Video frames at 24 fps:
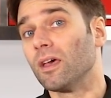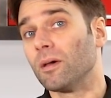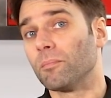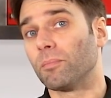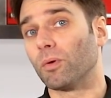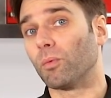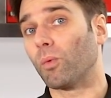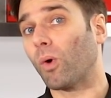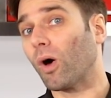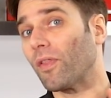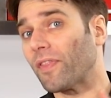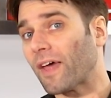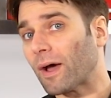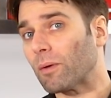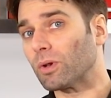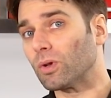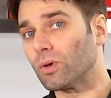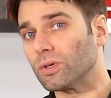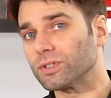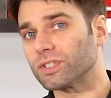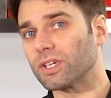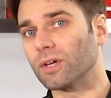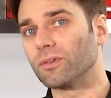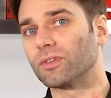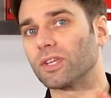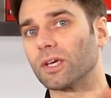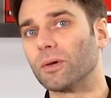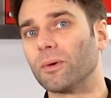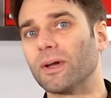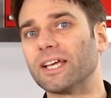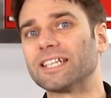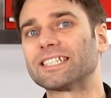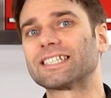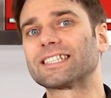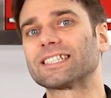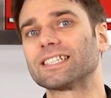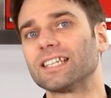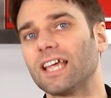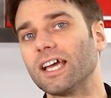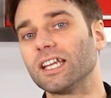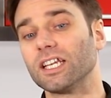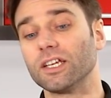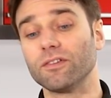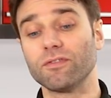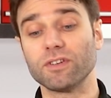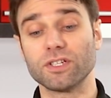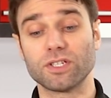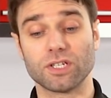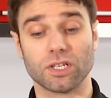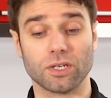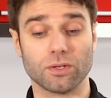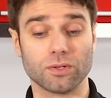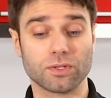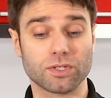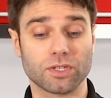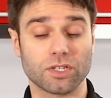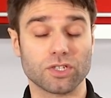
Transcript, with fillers: But what that will also do is slightly reduce